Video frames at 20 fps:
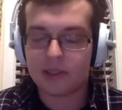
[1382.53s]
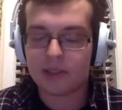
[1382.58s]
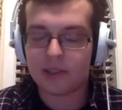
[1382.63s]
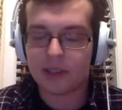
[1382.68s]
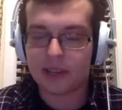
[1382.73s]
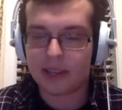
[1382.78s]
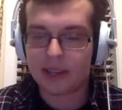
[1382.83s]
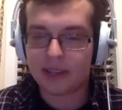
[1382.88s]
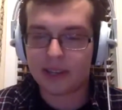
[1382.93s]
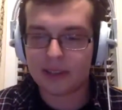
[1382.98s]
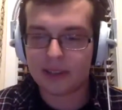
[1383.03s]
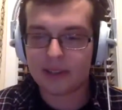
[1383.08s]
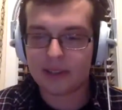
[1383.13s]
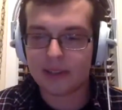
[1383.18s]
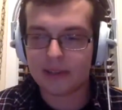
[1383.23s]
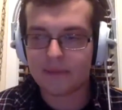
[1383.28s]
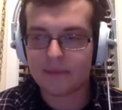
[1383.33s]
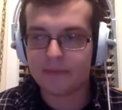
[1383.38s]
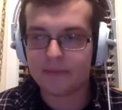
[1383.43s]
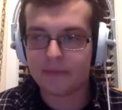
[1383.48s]
like,
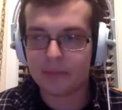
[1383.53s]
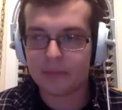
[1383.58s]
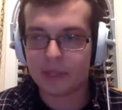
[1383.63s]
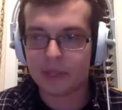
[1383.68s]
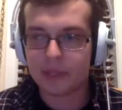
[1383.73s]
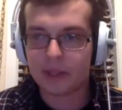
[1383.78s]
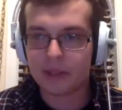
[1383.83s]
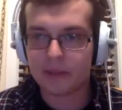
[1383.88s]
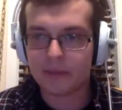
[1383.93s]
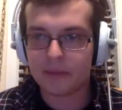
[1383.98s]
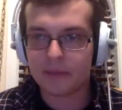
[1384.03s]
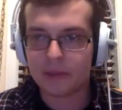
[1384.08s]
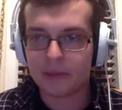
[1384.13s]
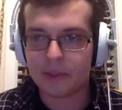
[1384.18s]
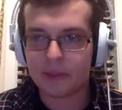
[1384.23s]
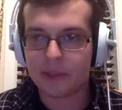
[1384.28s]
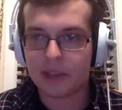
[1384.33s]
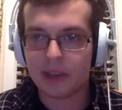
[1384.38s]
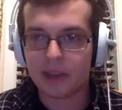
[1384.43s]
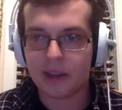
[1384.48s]
you
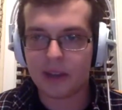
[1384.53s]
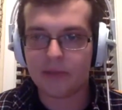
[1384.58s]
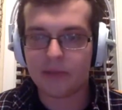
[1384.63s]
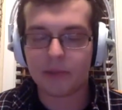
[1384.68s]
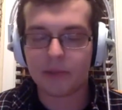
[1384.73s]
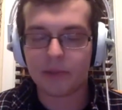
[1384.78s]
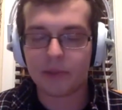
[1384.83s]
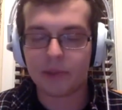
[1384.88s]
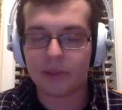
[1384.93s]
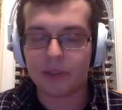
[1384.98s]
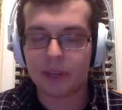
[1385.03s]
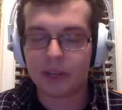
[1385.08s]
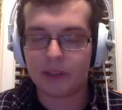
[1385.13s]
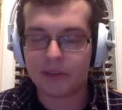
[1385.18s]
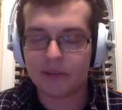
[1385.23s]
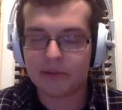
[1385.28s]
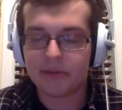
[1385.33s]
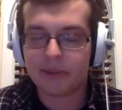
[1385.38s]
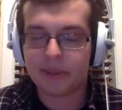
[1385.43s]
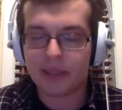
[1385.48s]
just get comfortable
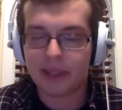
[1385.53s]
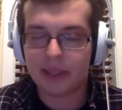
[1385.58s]
enough, and